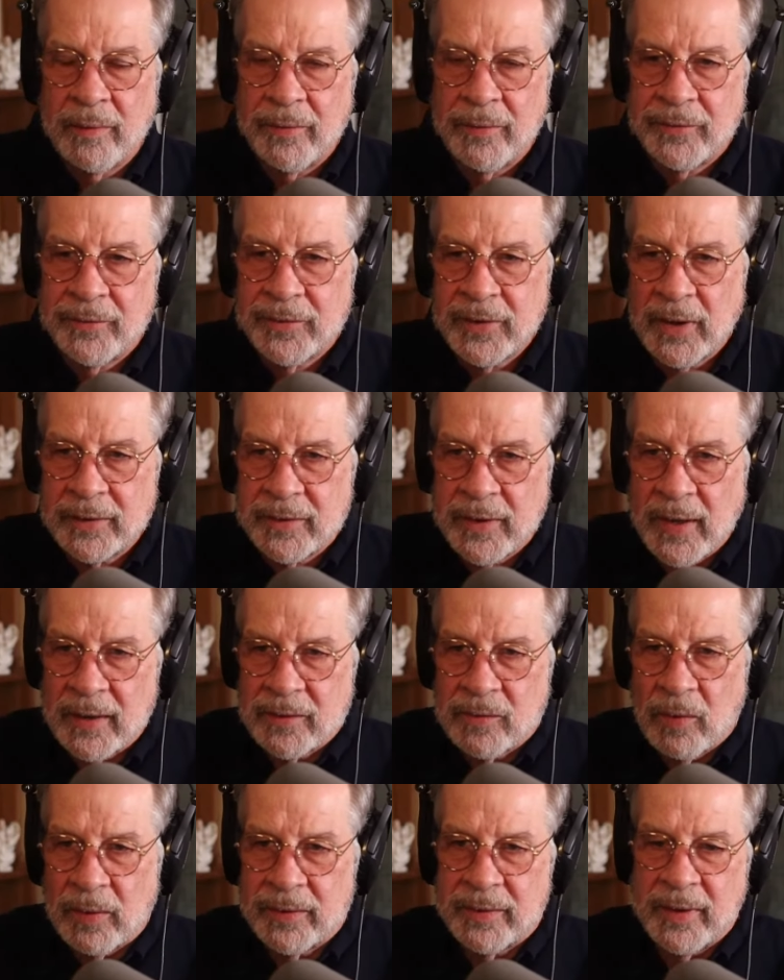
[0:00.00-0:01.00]
such
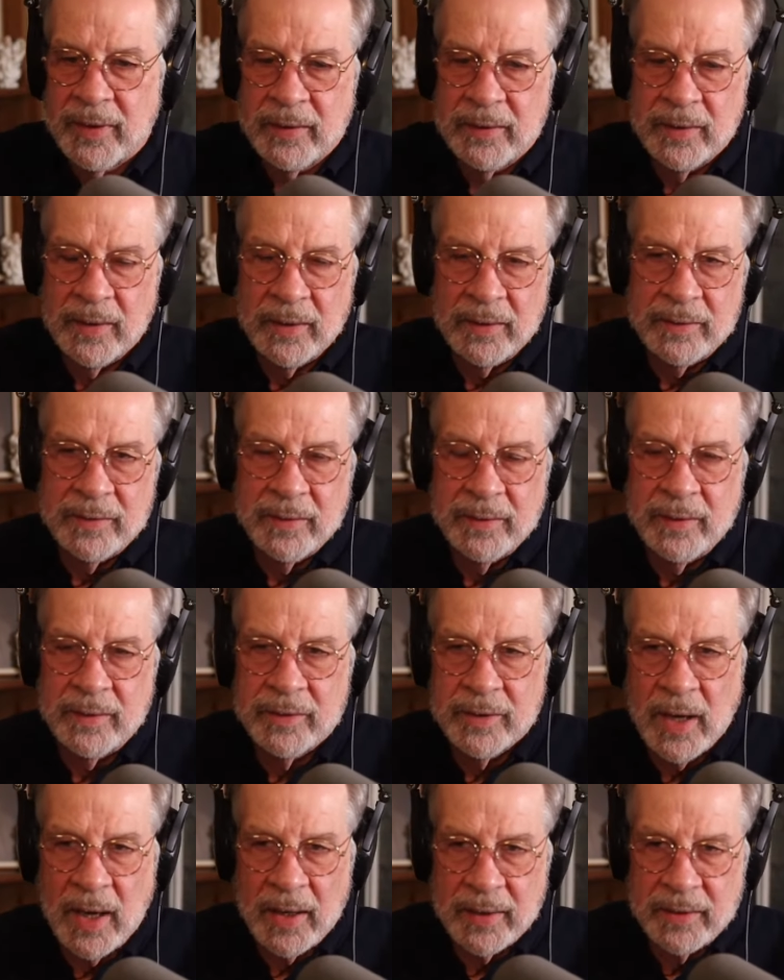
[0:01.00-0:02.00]
as what they did to the
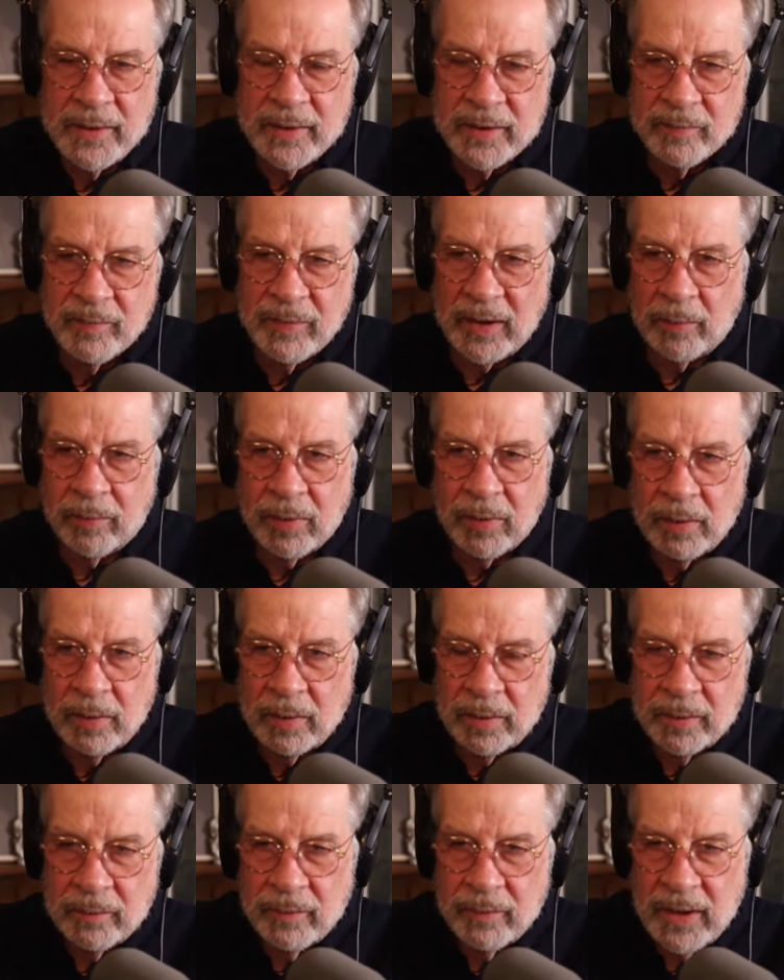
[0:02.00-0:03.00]
Chinese
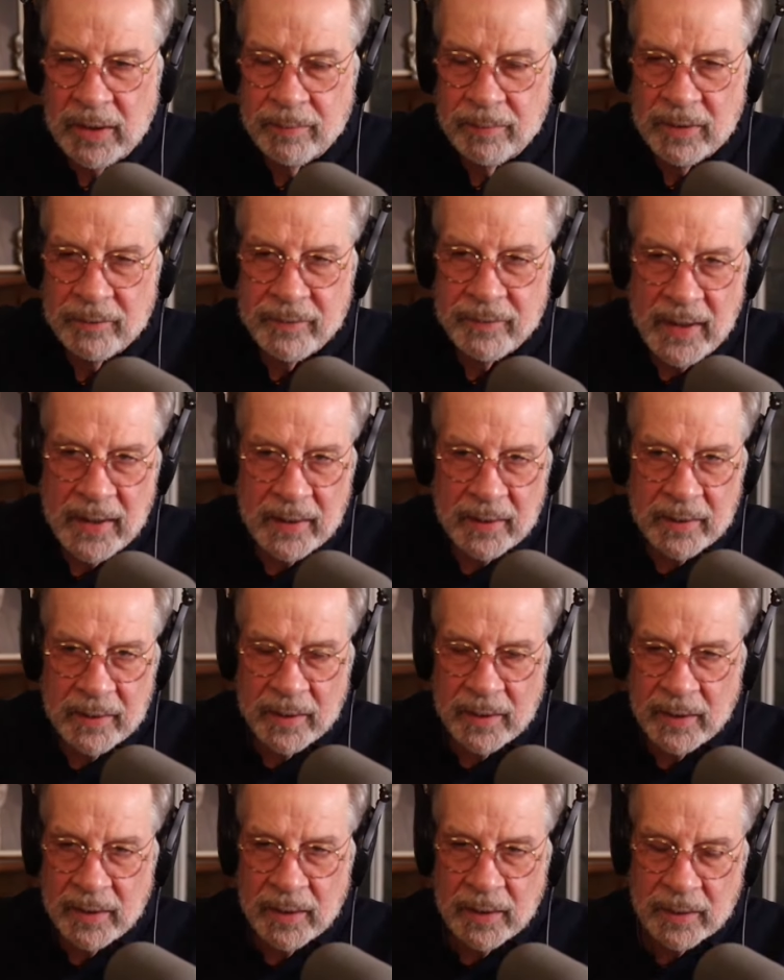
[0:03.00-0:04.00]
people, the rape of
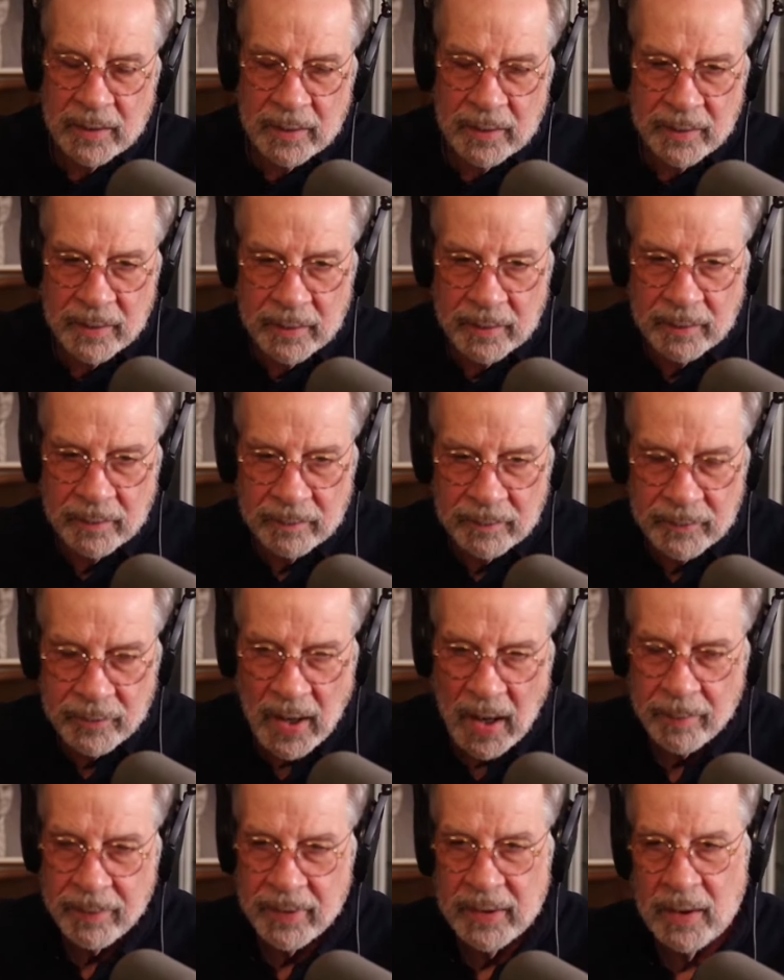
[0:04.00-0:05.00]
Nanking and the
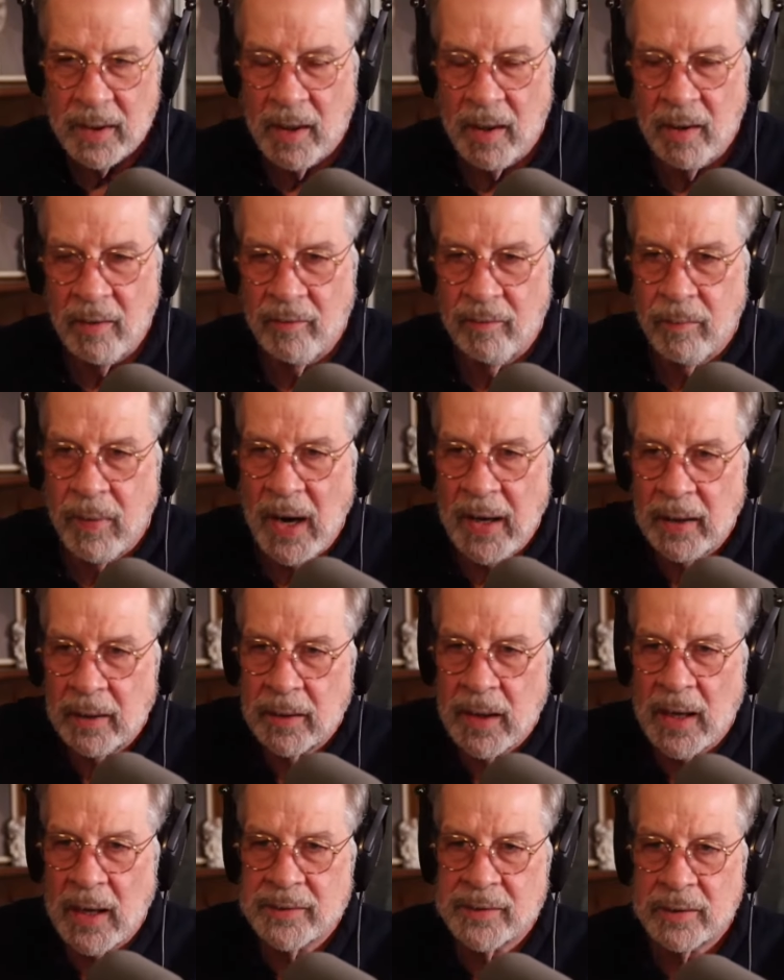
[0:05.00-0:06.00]
dropping of
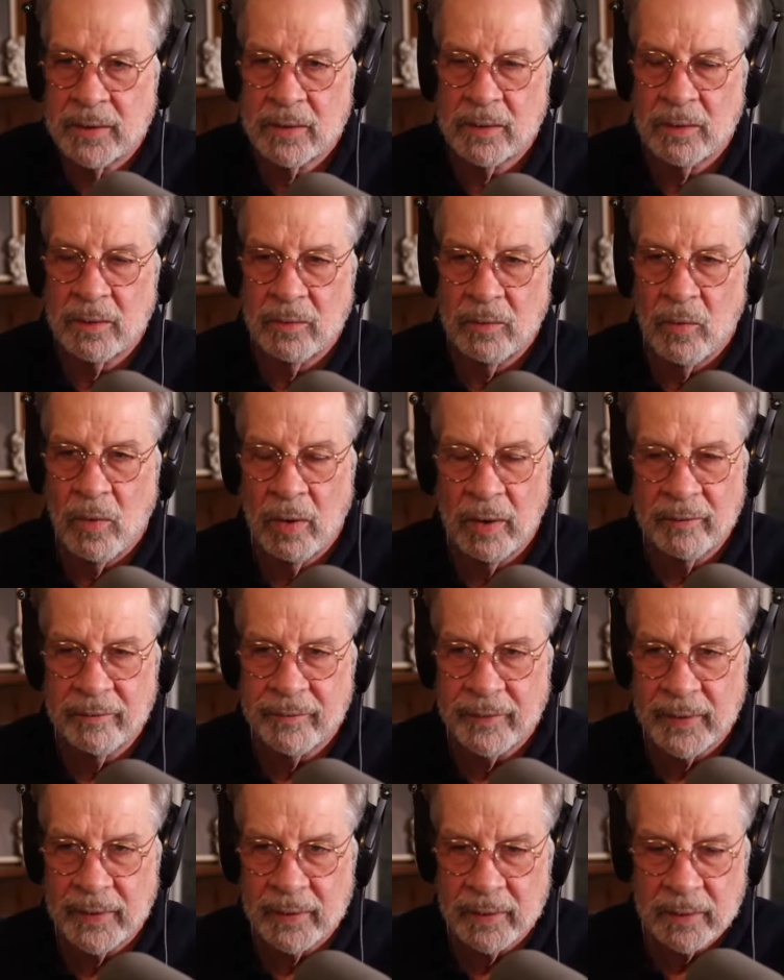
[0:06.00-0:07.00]
biological
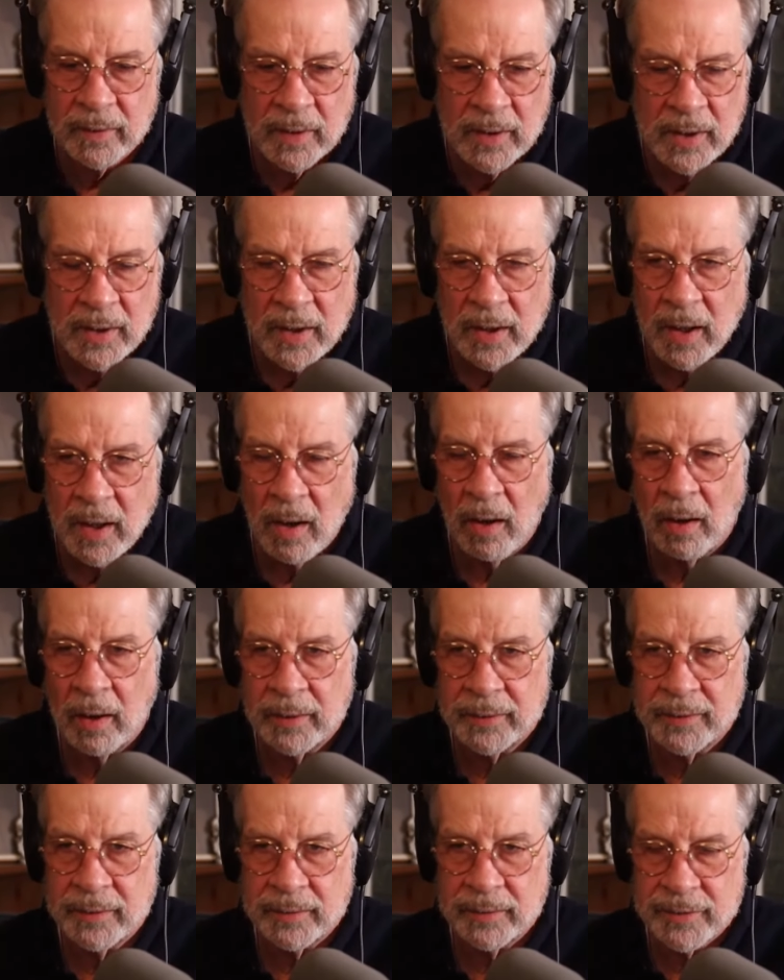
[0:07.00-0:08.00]
warfare
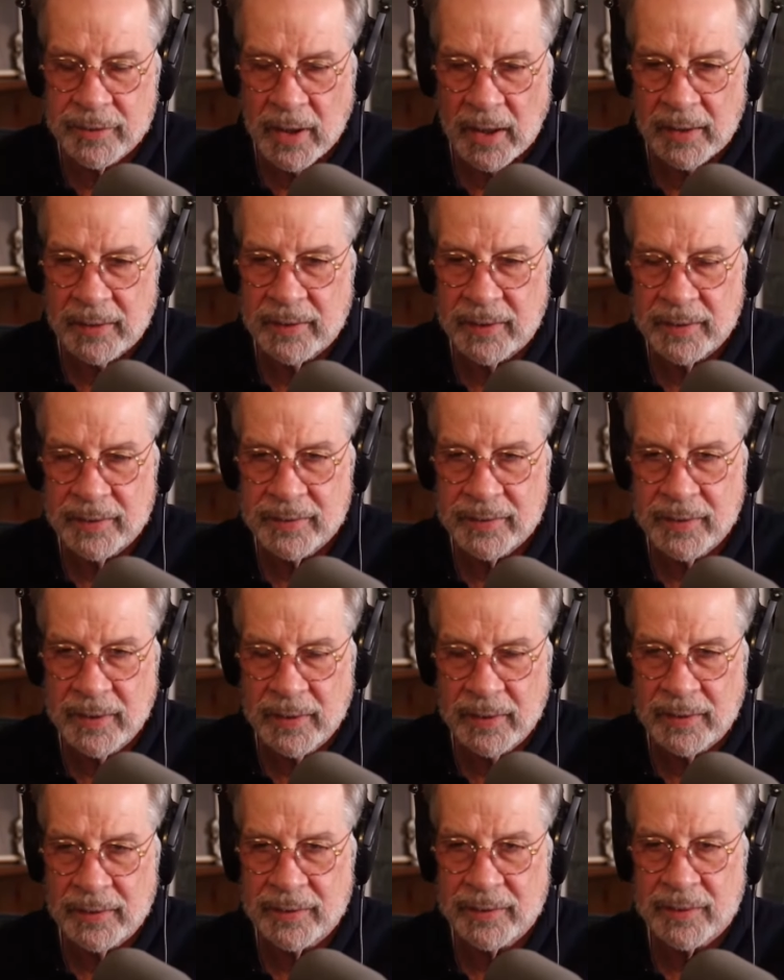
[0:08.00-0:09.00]
on Chinese
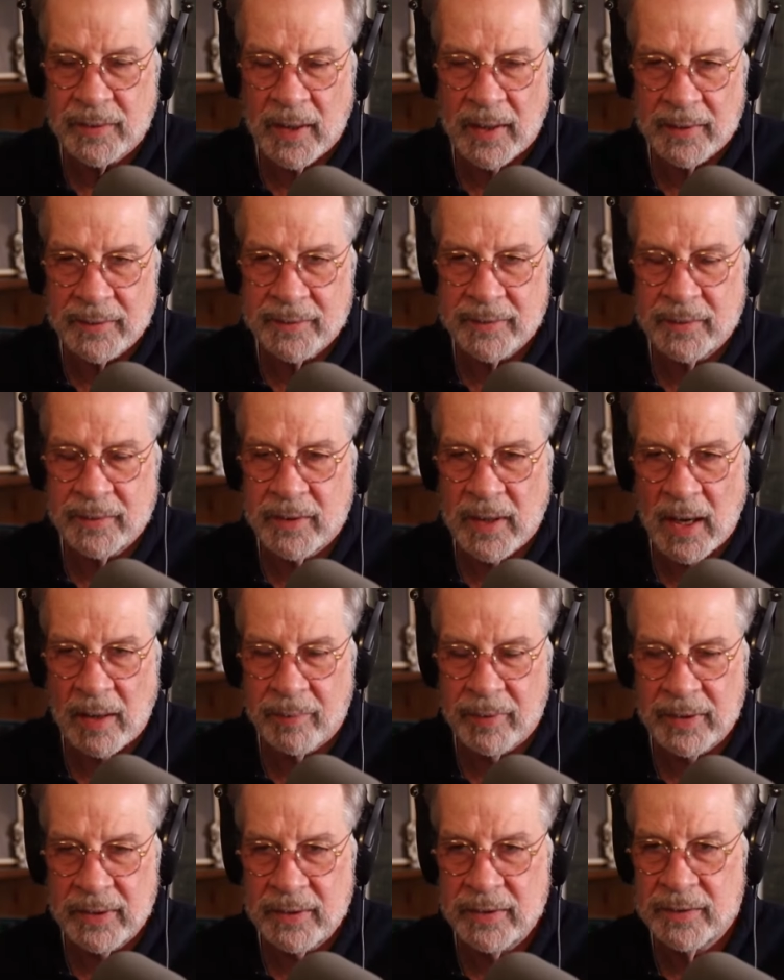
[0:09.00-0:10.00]
cities, as the
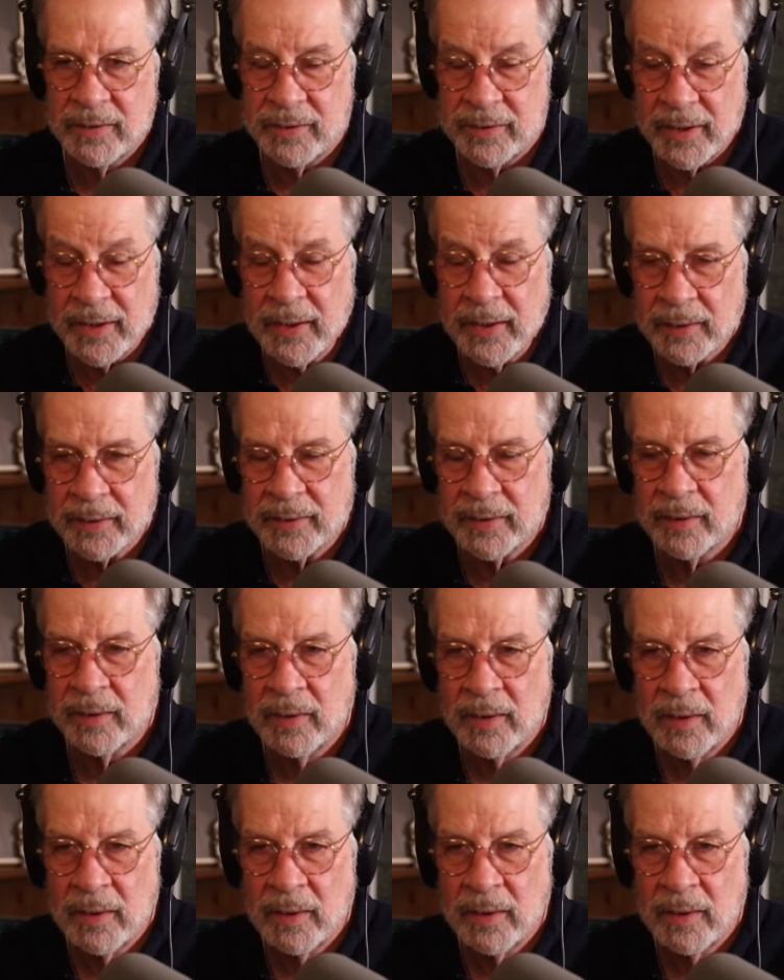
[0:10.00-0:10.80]
Japanese did